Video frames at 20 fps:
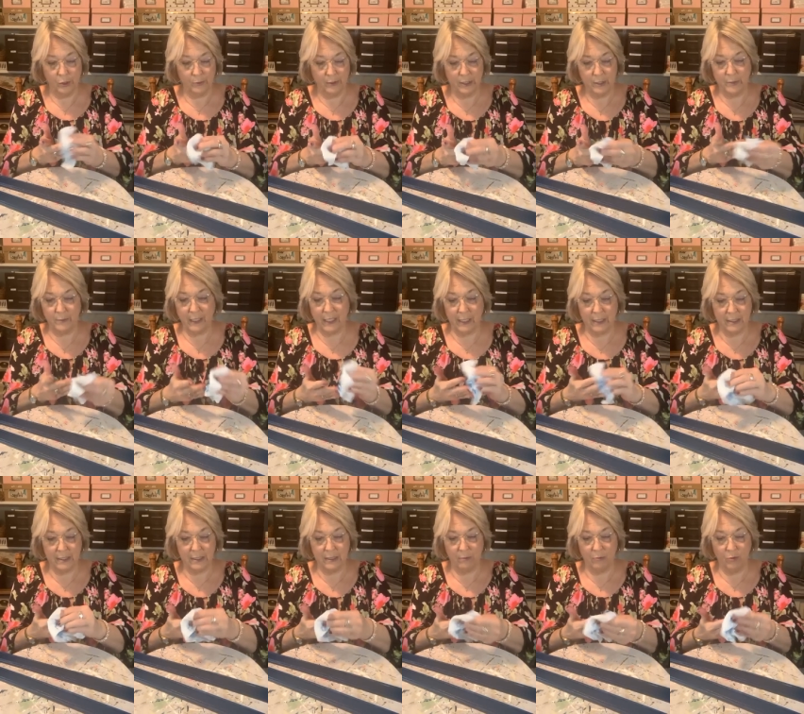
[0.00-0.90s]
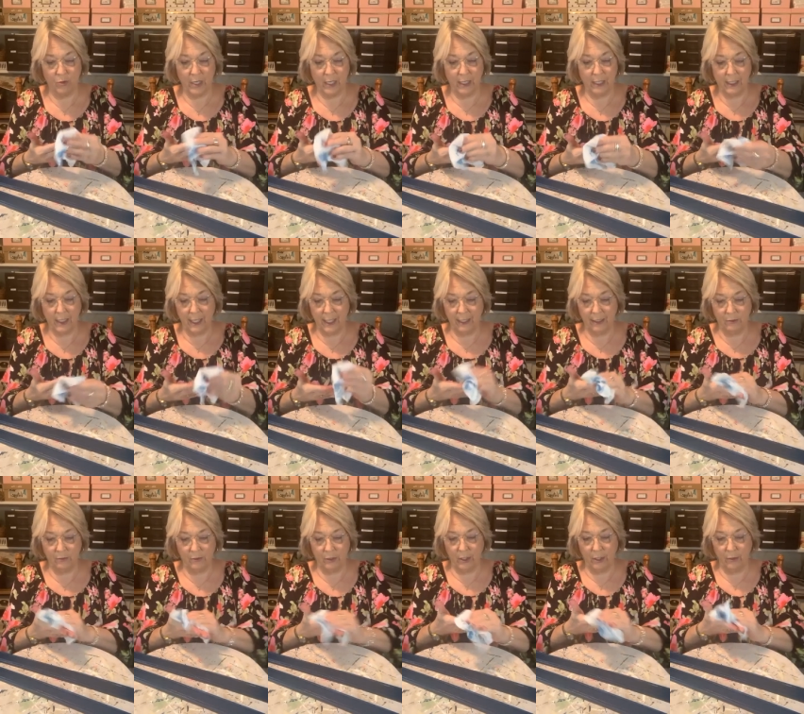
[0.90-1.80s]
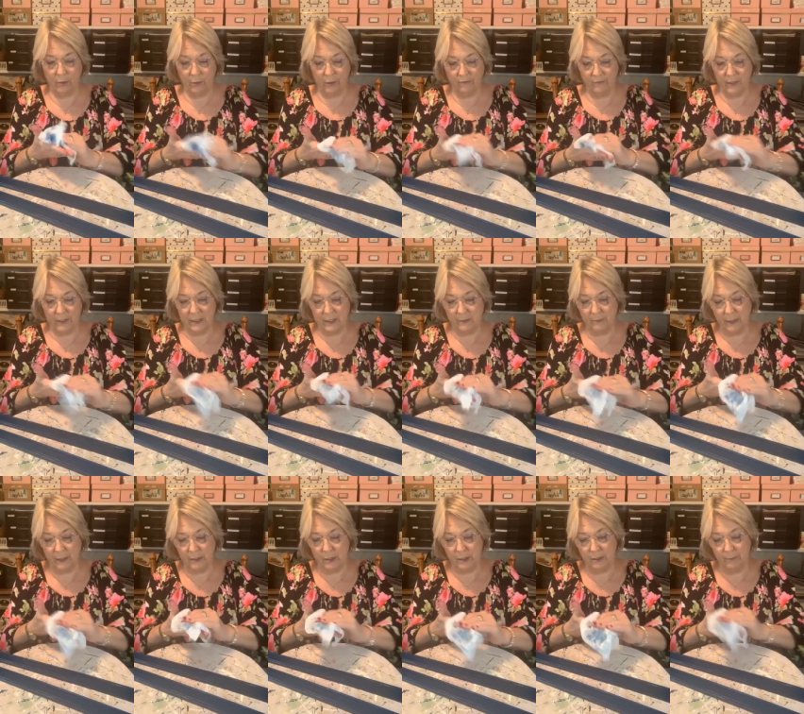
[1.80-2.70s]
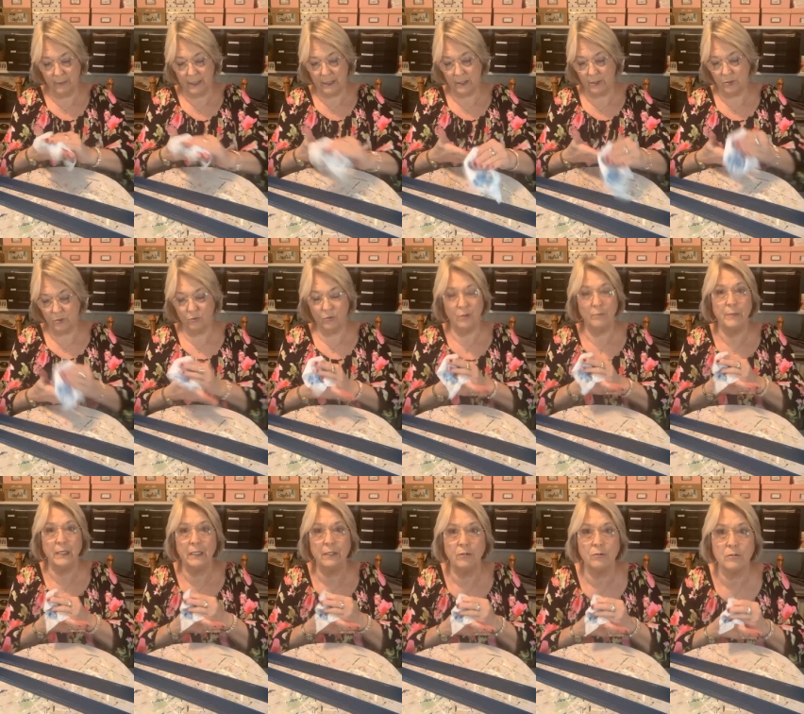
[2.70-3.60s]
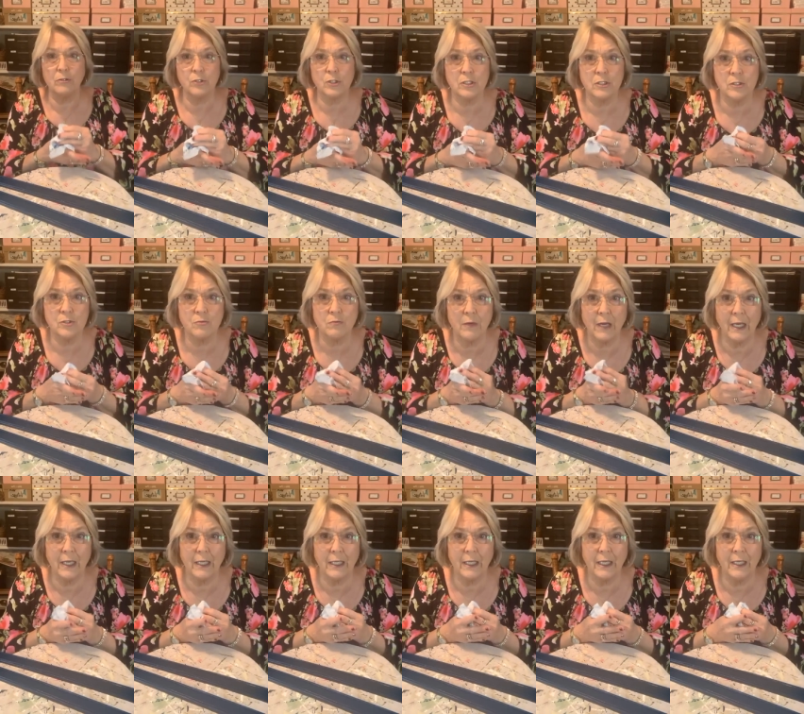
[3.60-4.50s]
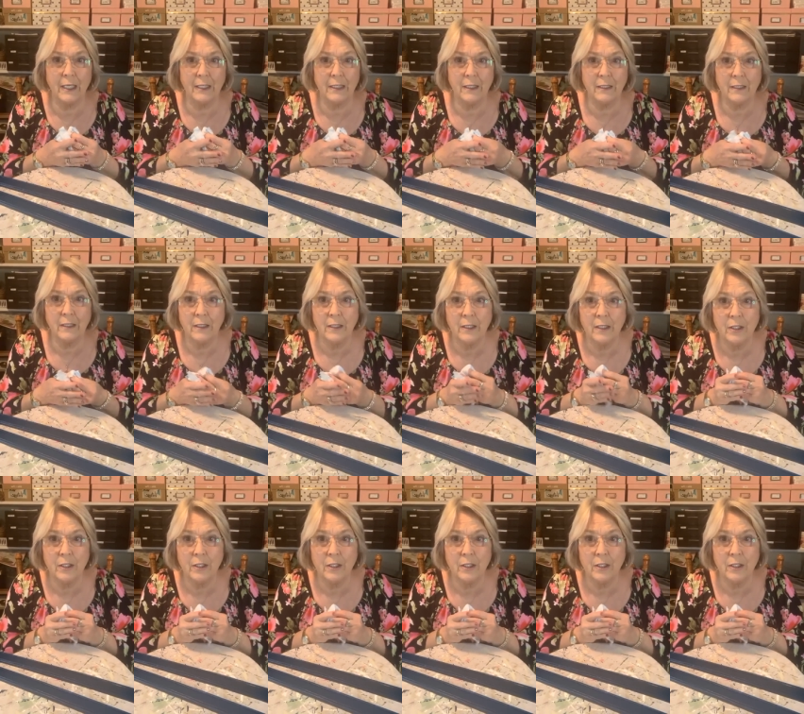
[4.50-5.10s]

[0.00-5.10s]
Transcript: We're supposed to be getting some rain. I don't know if it's supposed to be storming or just raining.